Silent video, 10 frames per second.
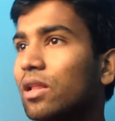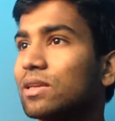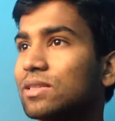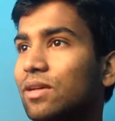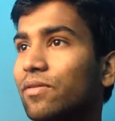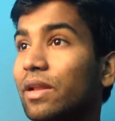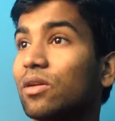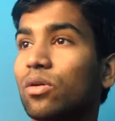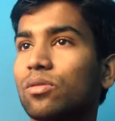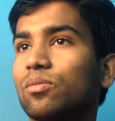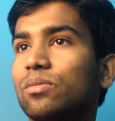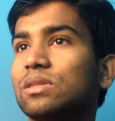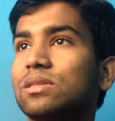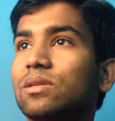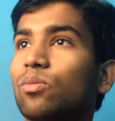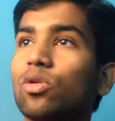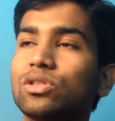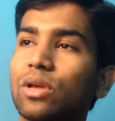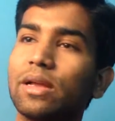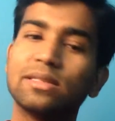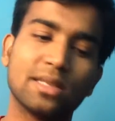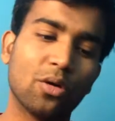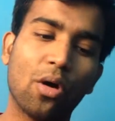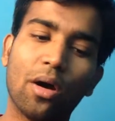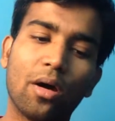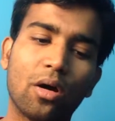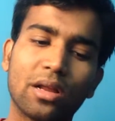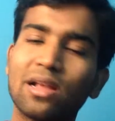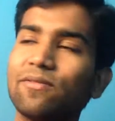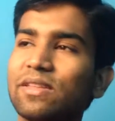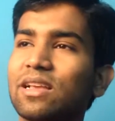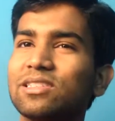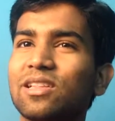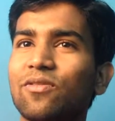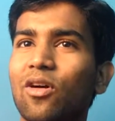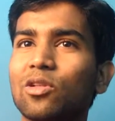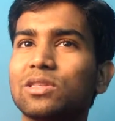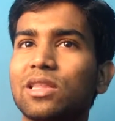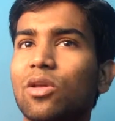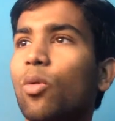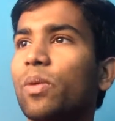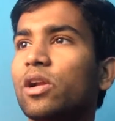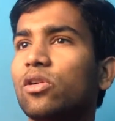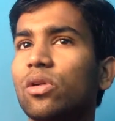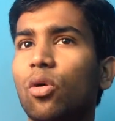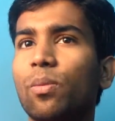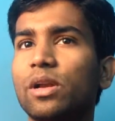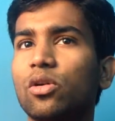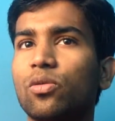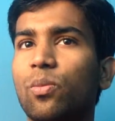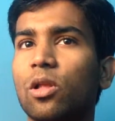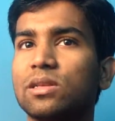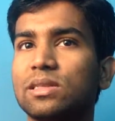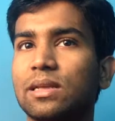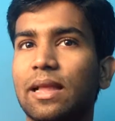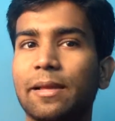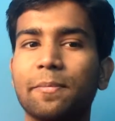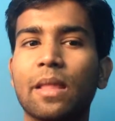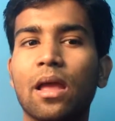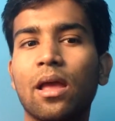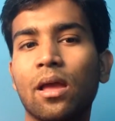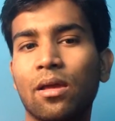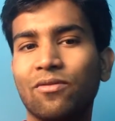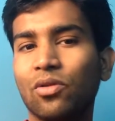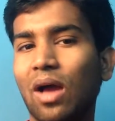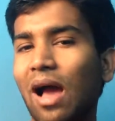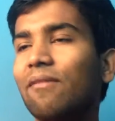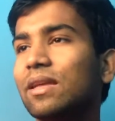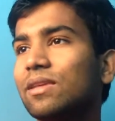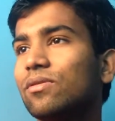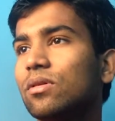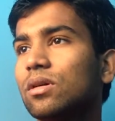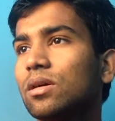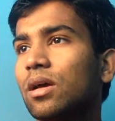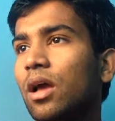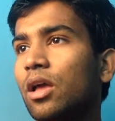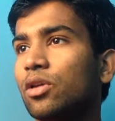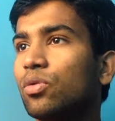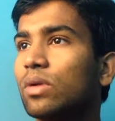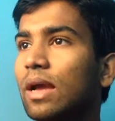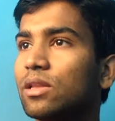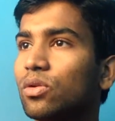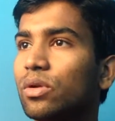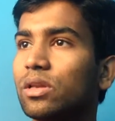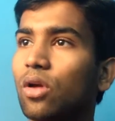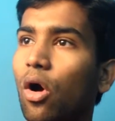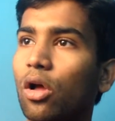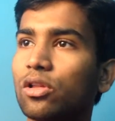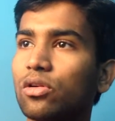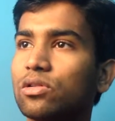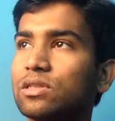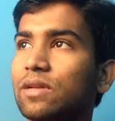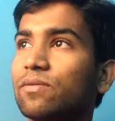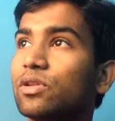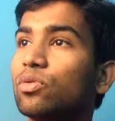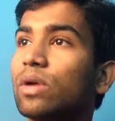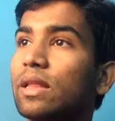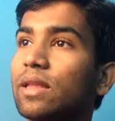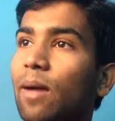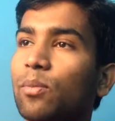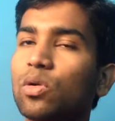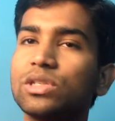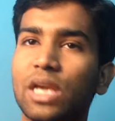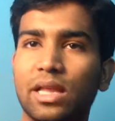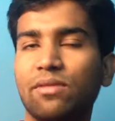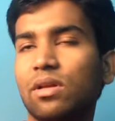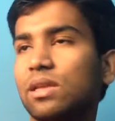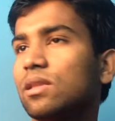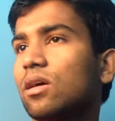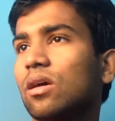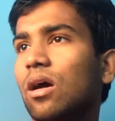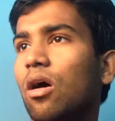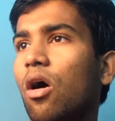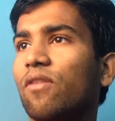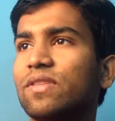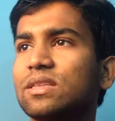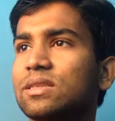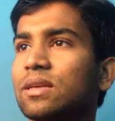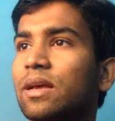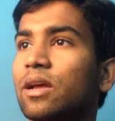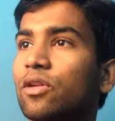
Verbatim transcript: colleagues are very good most it's a oracle financial follows an open open door policy like if you have any work you can do it on your own. you can approach anyone in the uh, office